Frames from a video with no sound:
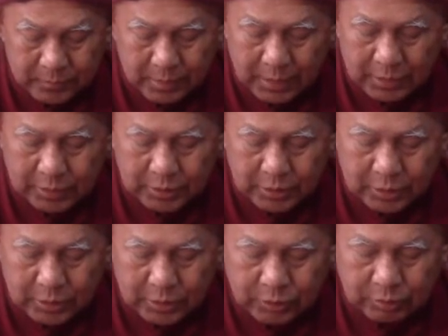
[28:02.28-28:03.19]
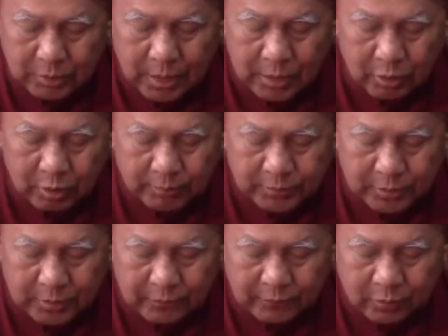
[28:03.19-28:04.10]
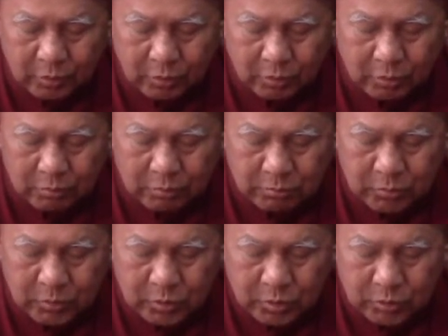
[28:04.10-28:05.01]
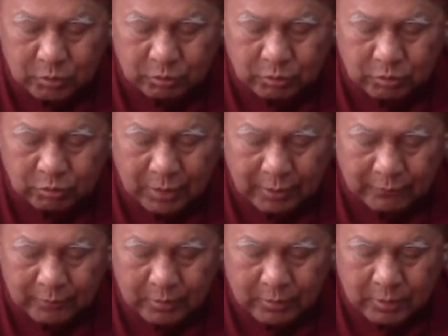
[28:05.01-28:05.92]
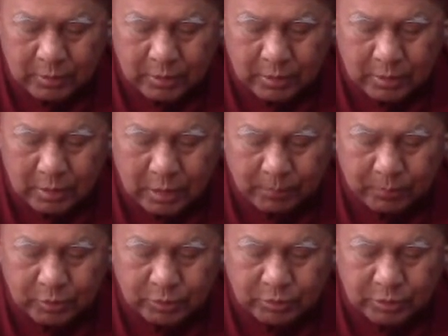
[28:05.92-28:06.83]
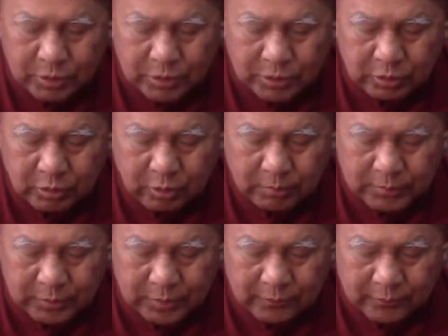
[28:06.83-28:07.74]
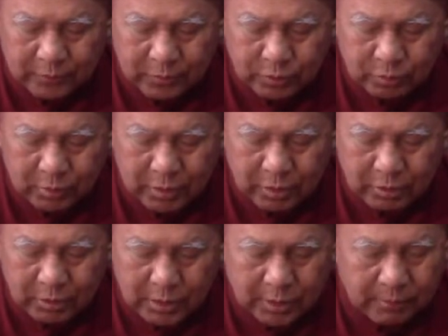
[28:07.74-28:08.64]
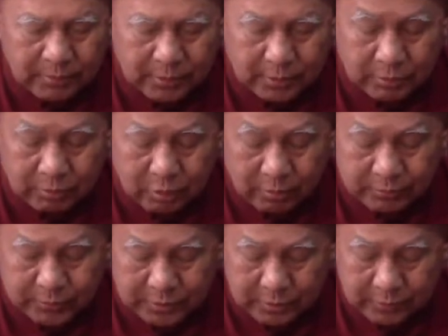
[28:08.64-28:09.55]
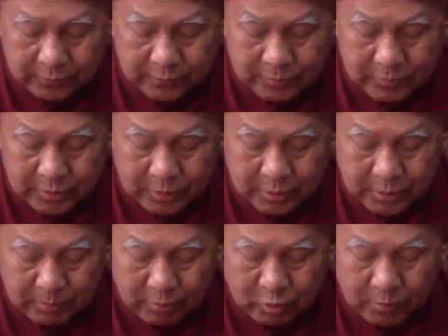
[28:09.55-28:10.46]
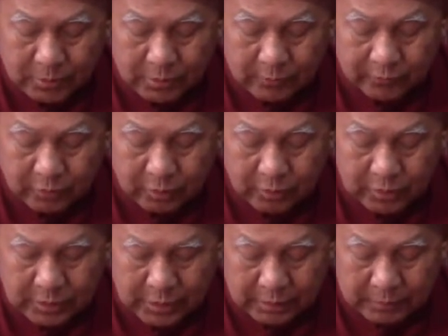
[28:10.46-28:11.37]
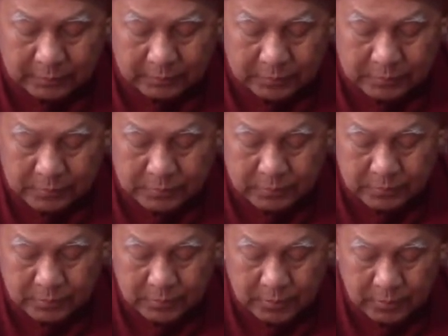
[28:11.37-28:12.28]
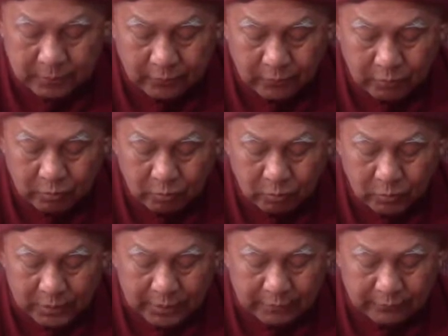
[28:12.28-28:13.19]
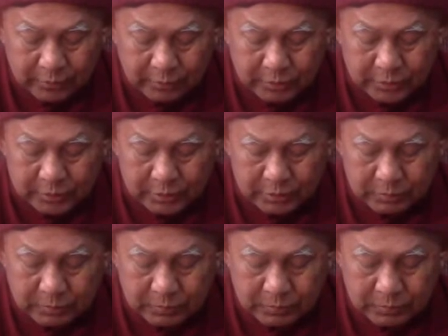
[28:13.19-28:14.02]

Let's say you can't observe or you don't have opportunity to observe or you are not able to observe the moment of contact for whatever reason.